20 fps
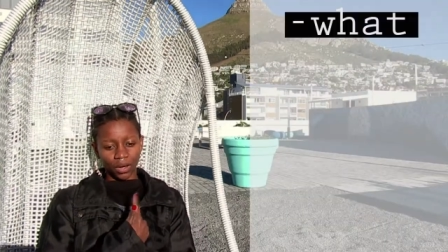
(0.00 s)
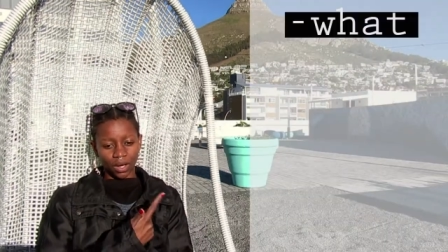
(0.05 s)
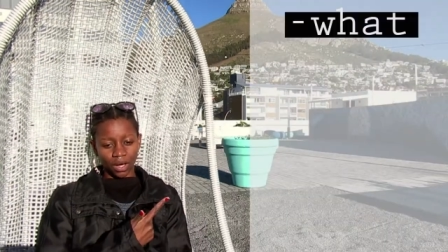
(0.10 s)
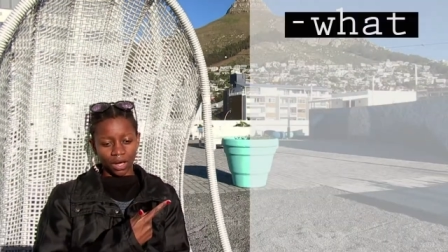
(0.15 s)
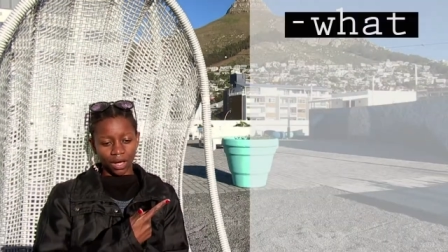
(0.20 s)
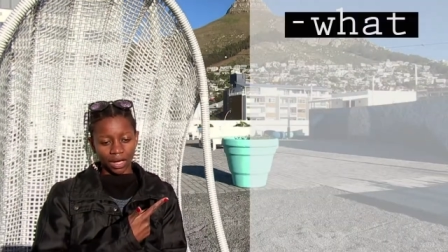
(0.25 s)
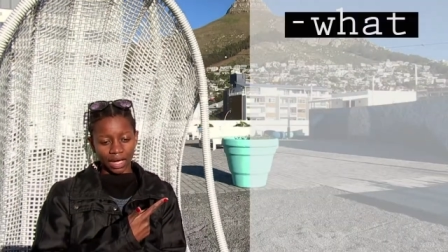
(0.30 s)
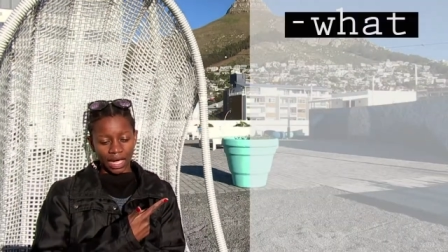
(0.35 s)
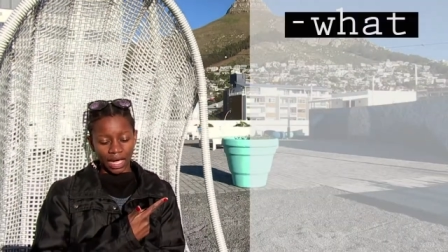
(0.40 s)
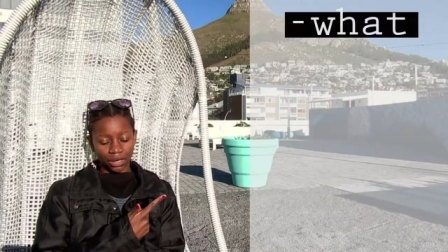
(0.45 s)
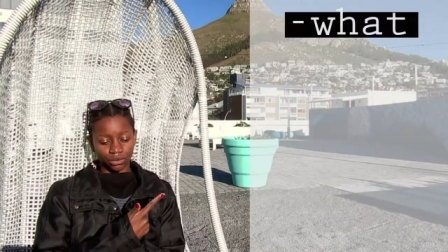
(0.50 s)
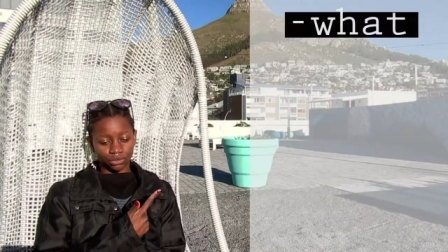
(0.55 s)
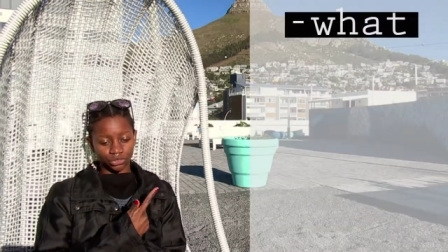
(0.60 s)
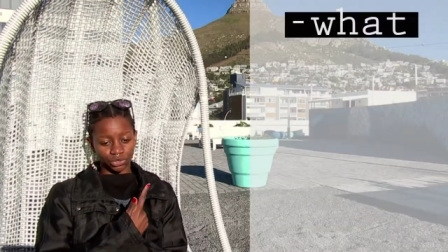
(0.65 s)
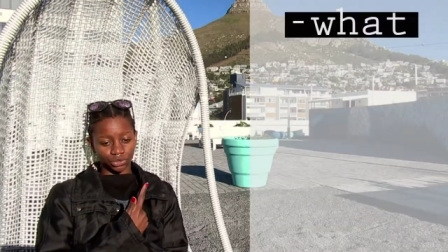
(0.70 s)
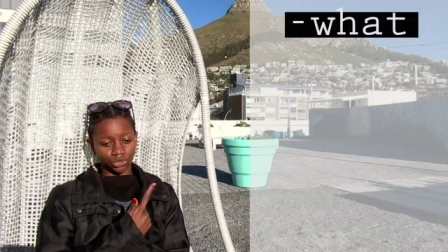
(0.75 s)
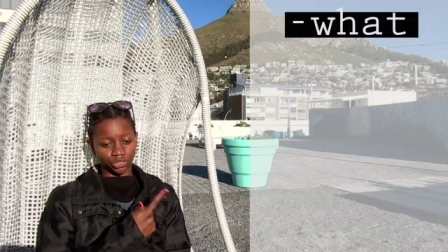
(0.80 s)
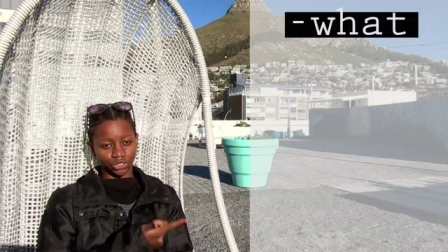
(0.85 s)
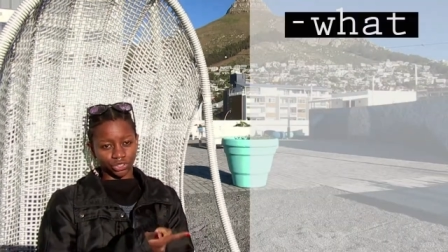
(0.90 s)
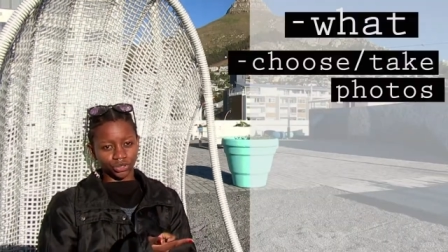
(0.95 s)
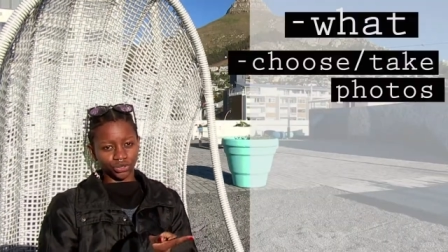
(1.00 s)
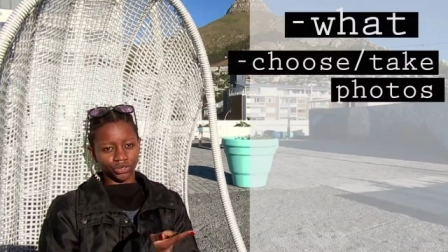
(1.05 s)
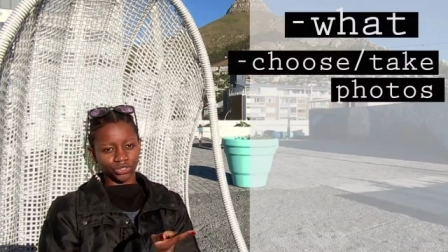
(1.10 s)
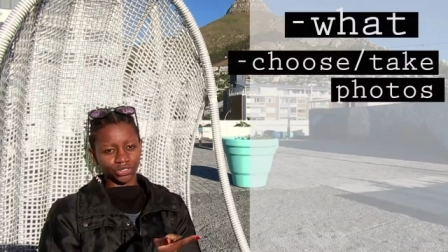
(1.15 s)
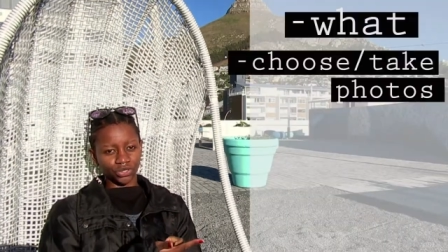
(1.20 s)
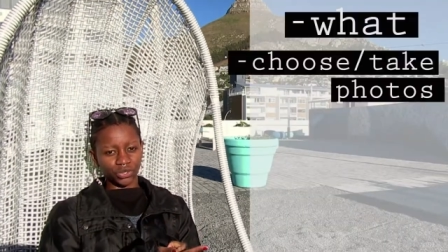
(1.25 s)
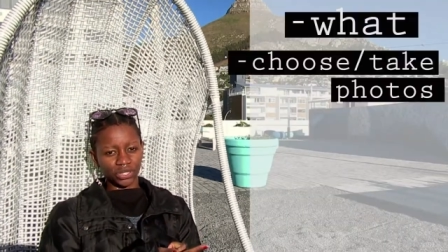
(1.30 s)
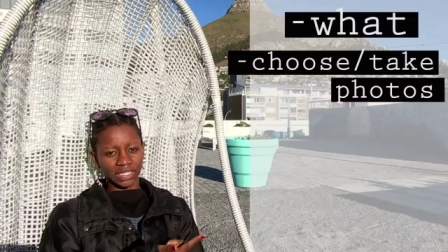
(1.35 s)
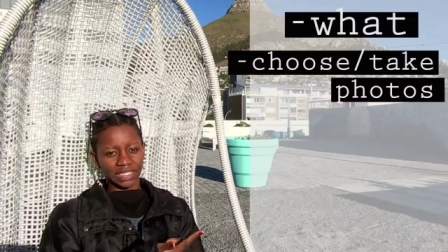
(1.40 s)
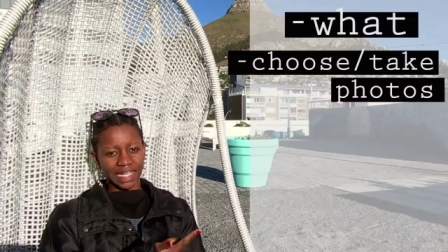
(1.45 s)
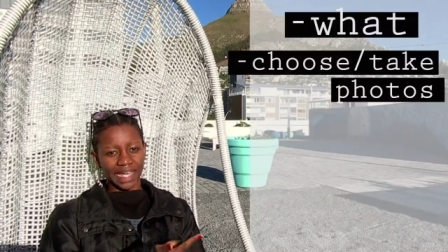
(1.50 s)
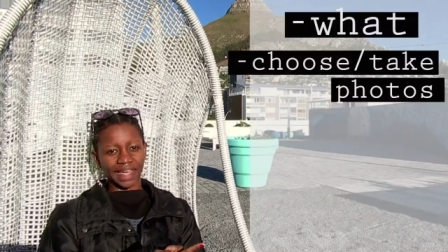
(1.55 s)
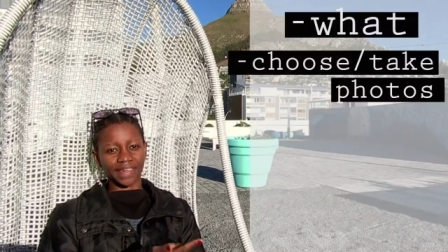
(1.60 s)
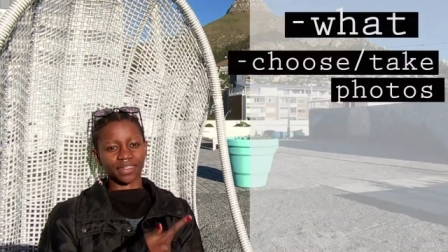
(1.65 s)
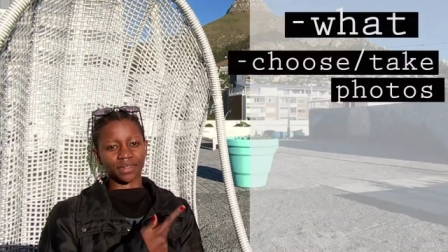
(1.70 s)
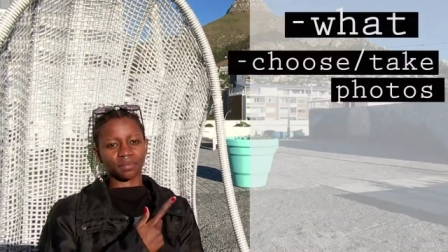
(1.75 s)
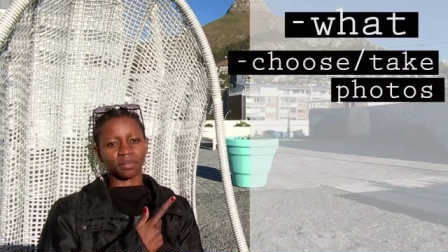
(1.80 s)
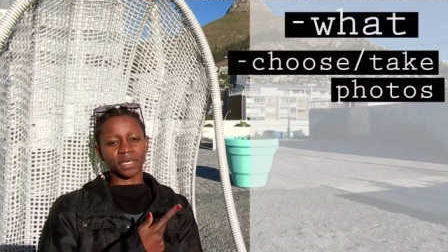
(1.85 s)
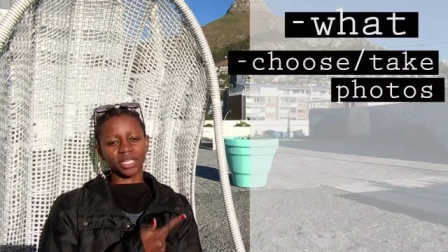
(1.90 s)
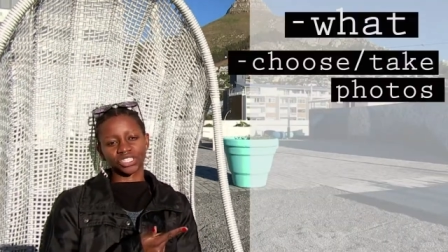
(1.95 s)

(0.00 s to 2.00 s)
how to choose or take the